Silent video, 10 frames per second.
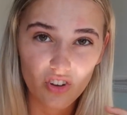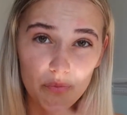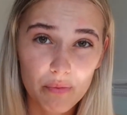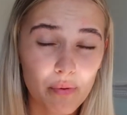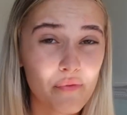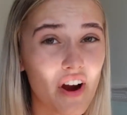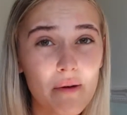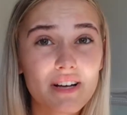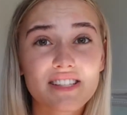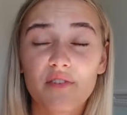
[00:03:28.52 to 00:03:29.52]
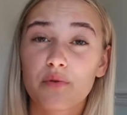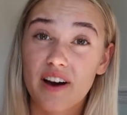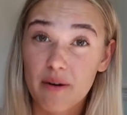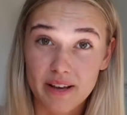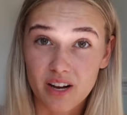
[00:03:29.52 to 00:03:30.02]
I've been preferring myself
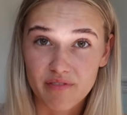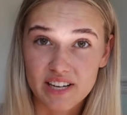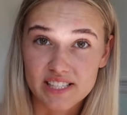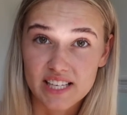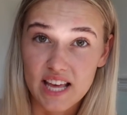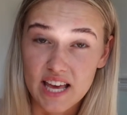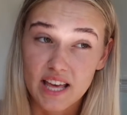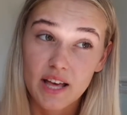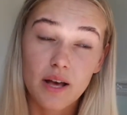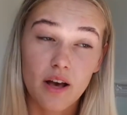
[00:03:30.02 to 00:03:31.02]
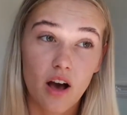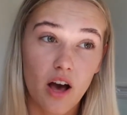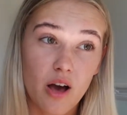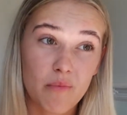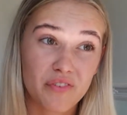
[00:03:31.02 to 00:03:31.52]
without makeup recently.
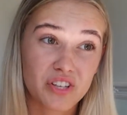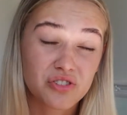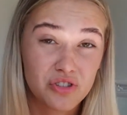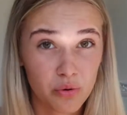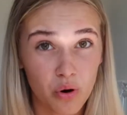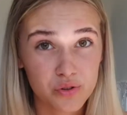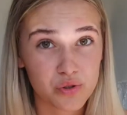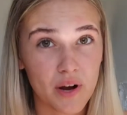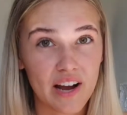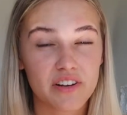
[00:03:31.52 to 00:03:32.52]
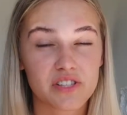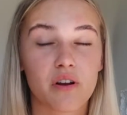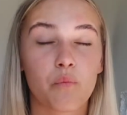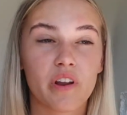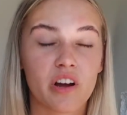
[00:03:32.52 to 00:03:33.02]
Um, I think it's too hot to wear it. So
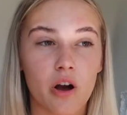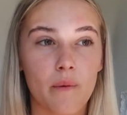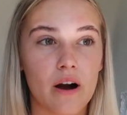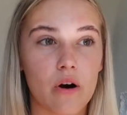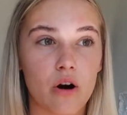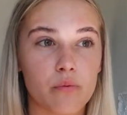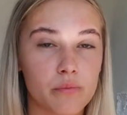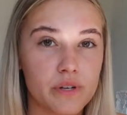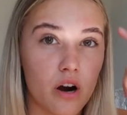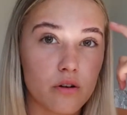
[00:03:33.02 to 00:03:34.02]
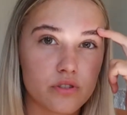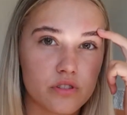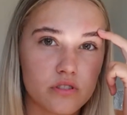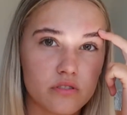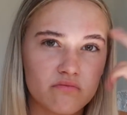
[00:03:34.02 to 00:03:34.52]
like when I go out, I'll probably, I'll
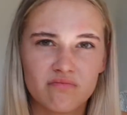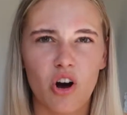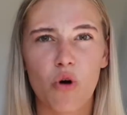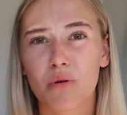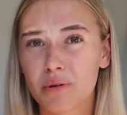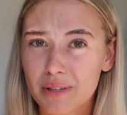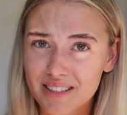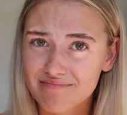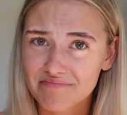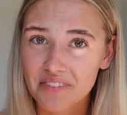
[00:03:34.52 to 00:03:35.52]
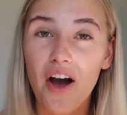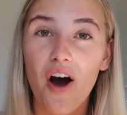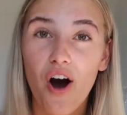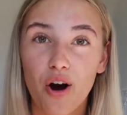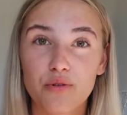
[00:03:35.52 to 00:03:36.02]
just, I'll probably,
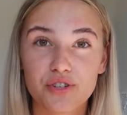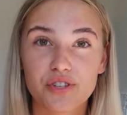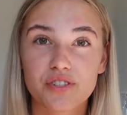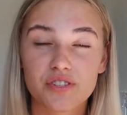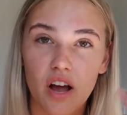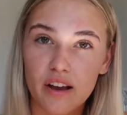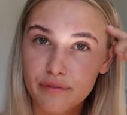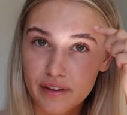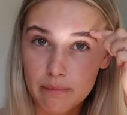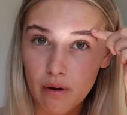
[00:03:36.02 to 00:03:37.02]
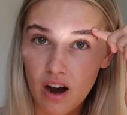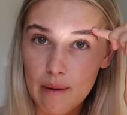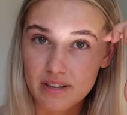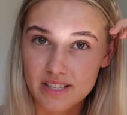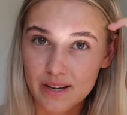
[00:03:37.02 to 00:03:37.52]
I'll just like fill in my
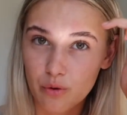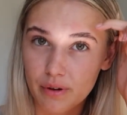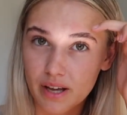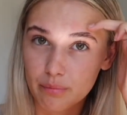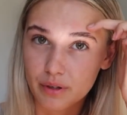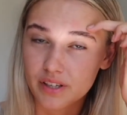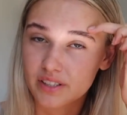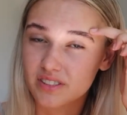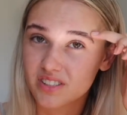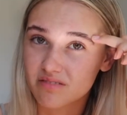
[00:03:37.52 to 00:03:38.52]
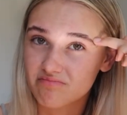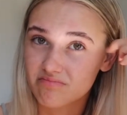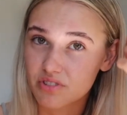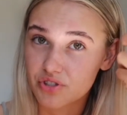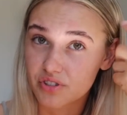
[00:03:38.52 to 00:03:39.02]
eyebrows a little bit because
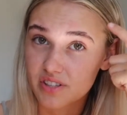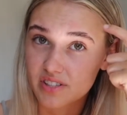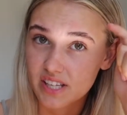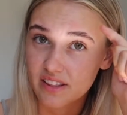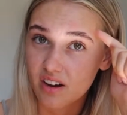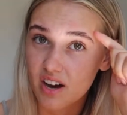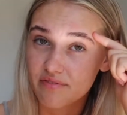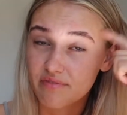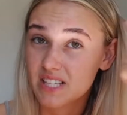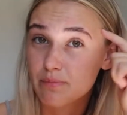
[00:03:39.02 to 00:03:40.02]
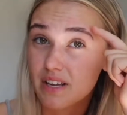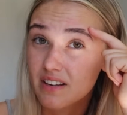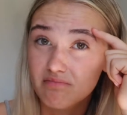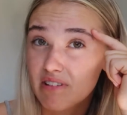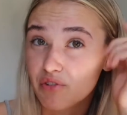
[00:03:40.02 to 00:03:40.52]
as you can see that I, this bit
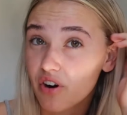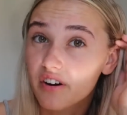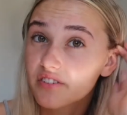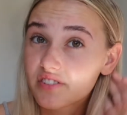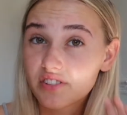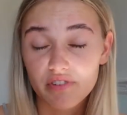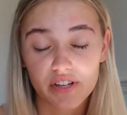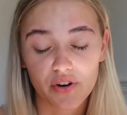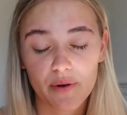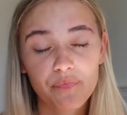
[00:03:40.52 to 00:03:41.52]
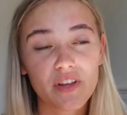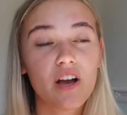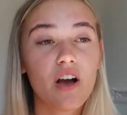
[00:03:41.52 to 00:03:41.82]
never grows. It's really annoying.